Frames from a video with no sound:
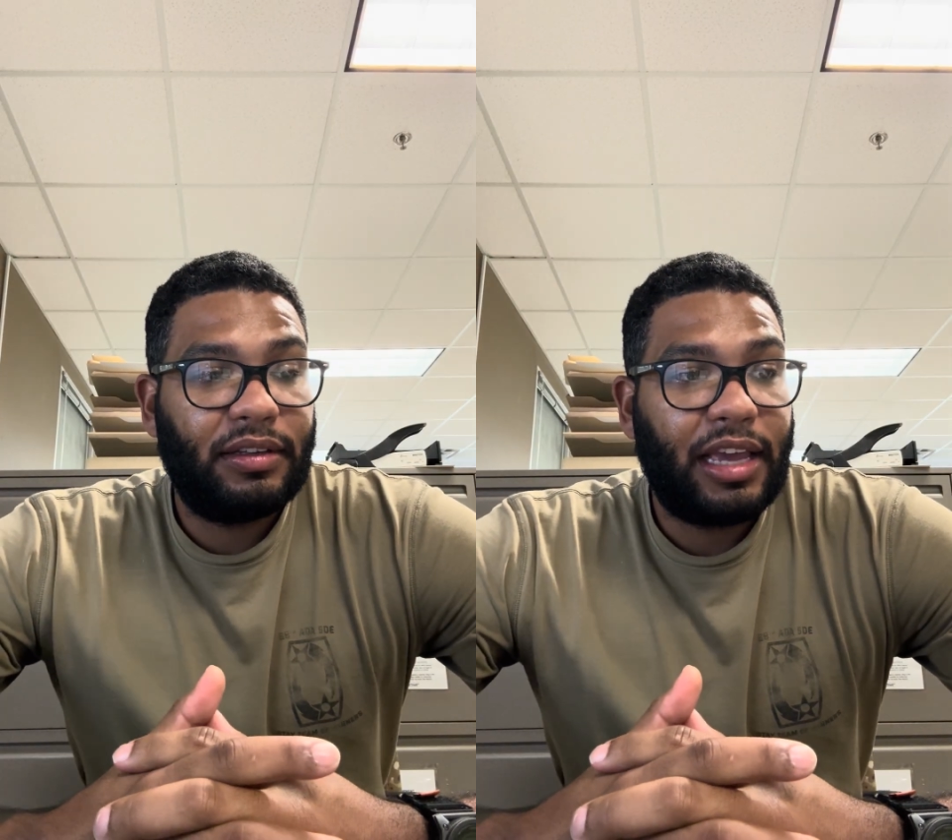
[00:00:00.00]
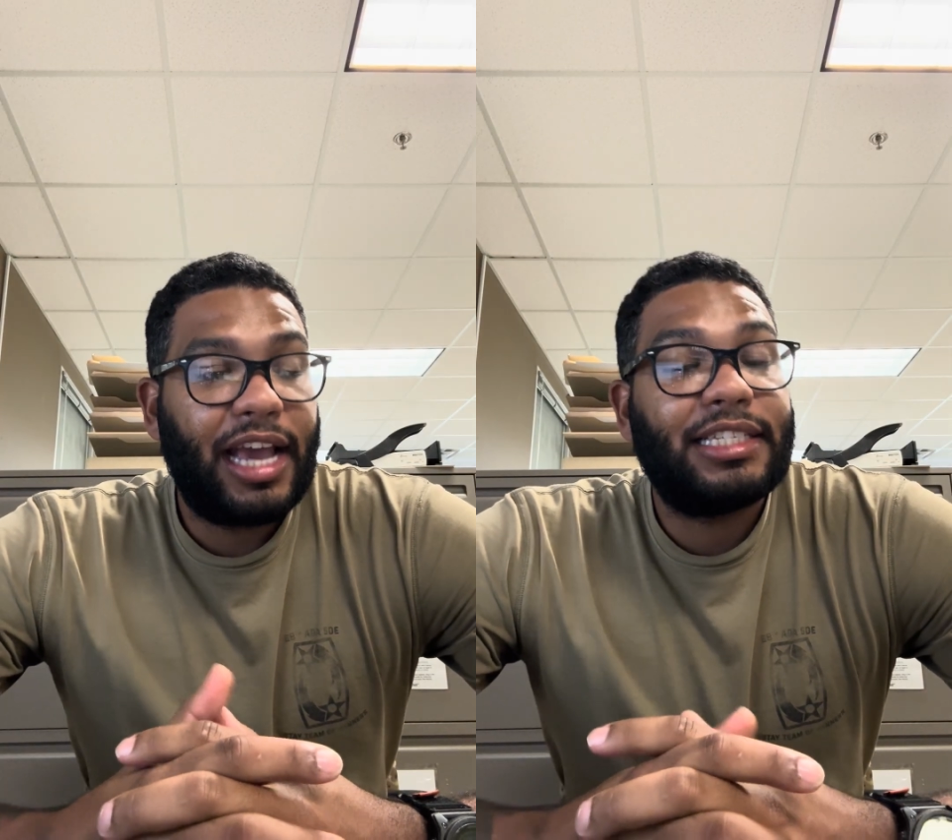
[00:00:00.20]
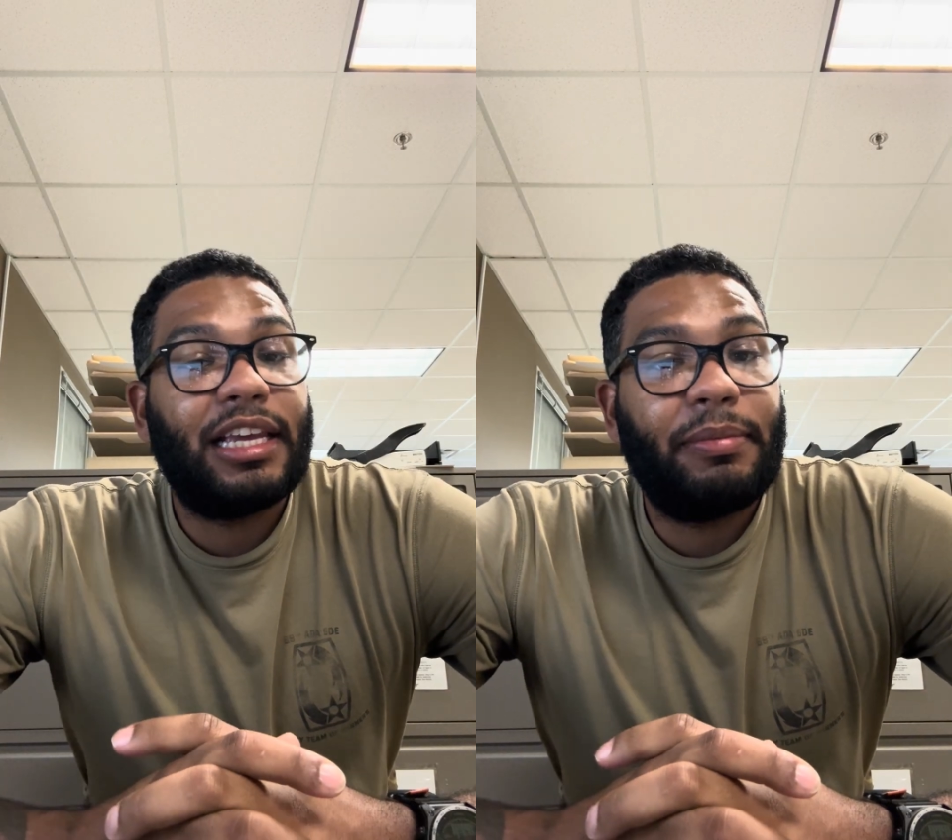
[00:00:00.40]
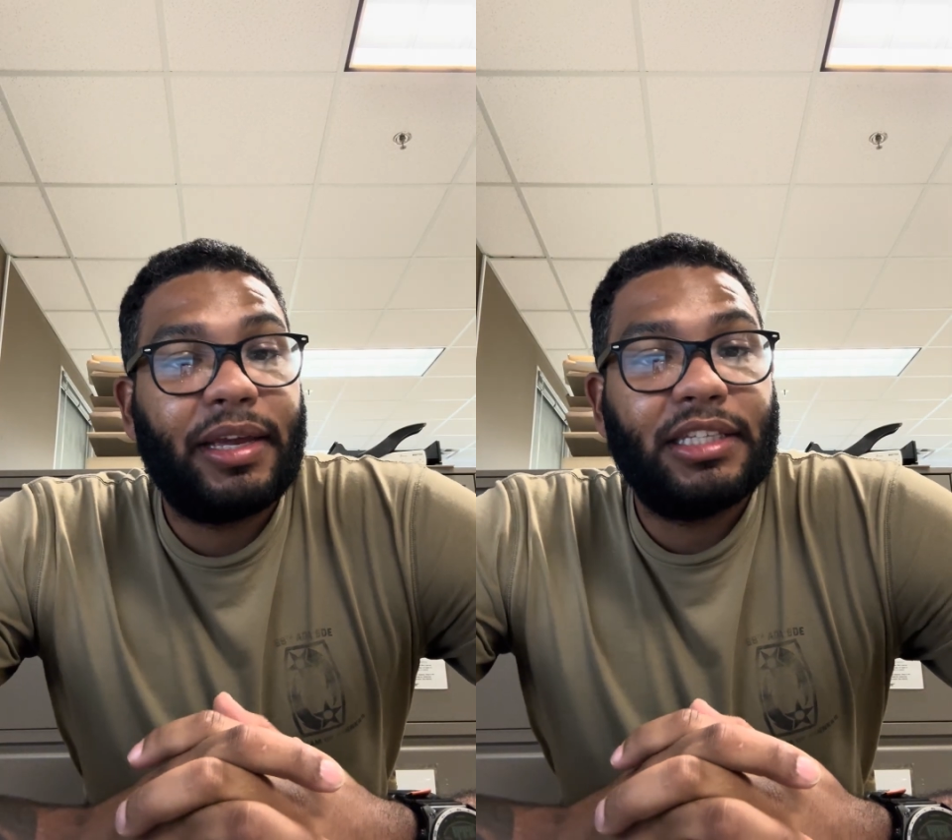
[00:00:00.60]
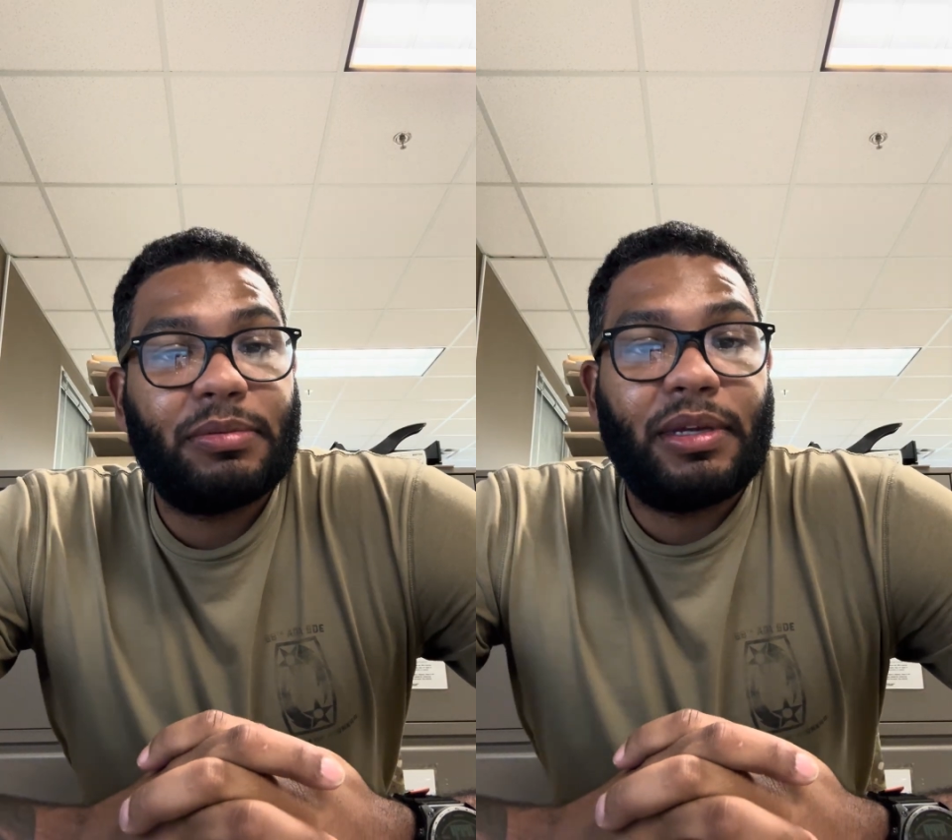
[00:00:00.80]
Asset
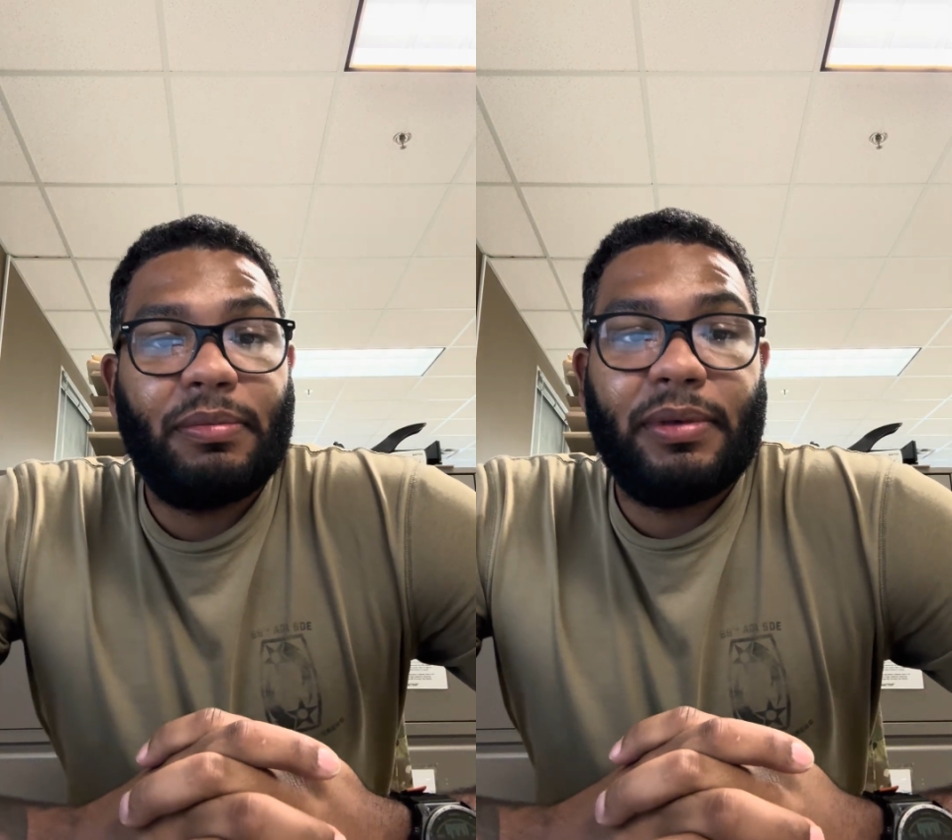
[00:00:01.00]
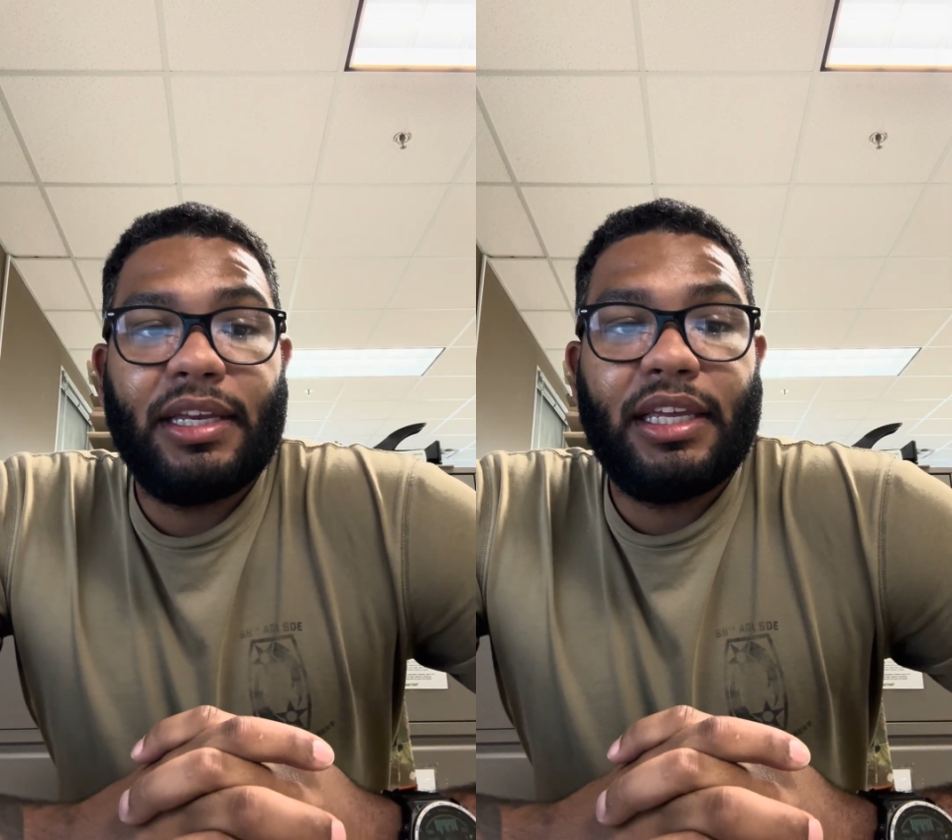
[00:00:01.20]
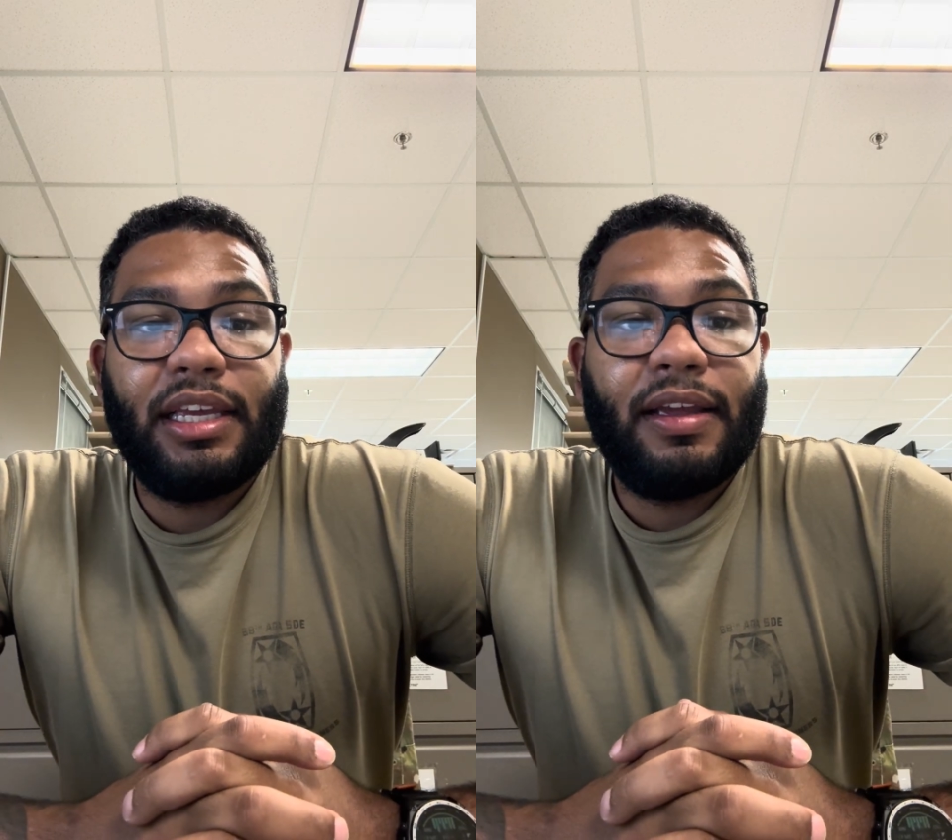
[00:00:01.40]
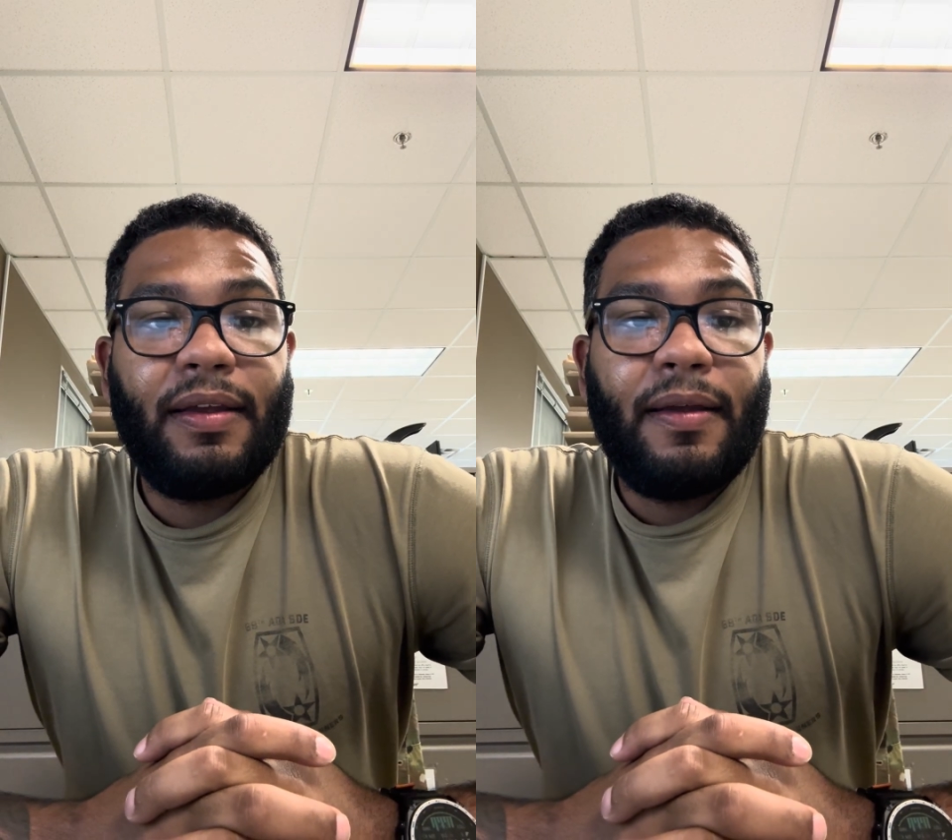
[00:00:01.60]
management meaning